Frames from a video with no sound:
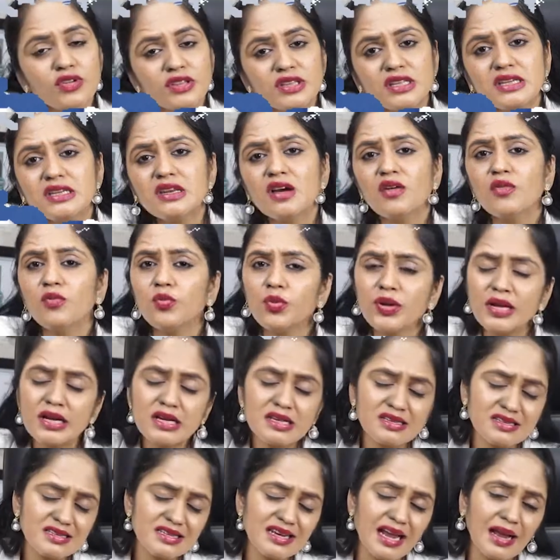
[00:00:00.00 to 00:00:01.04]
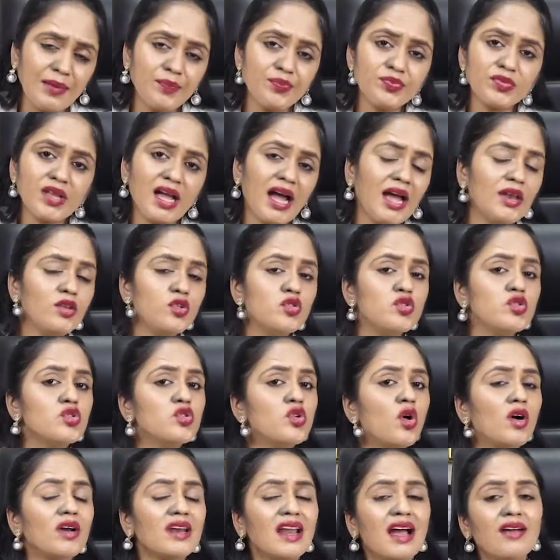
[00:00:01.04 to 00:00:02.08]
within a week's time and you do
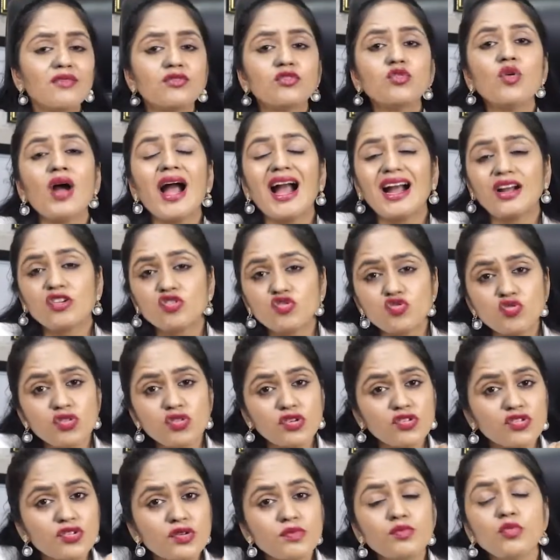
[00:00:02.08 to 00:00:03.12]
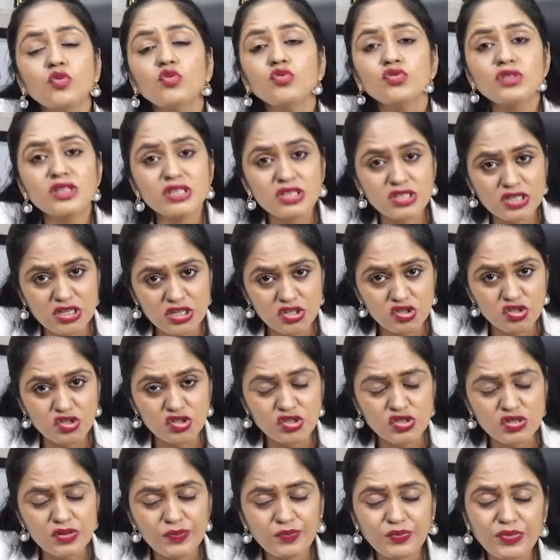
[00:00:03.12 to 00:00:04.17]
not have to actually remove the
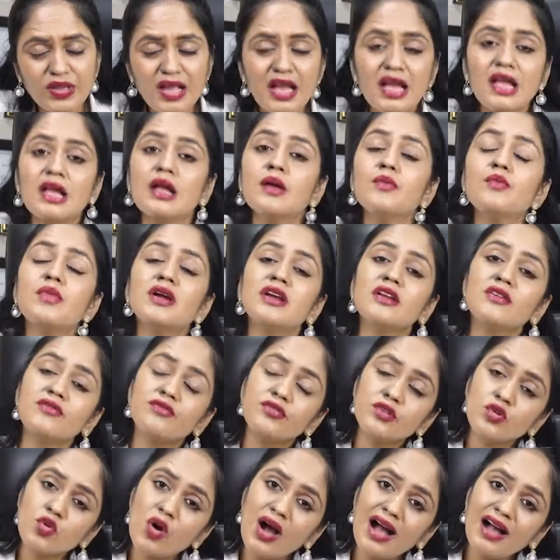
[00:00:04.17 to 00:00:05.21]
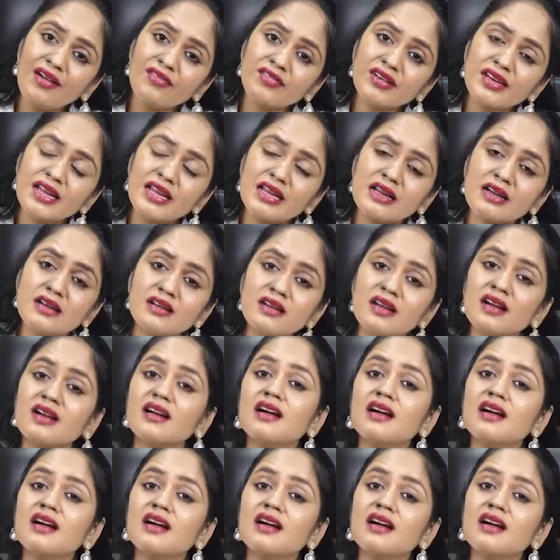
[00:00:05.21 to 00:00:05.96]
stitches. But if you have taken a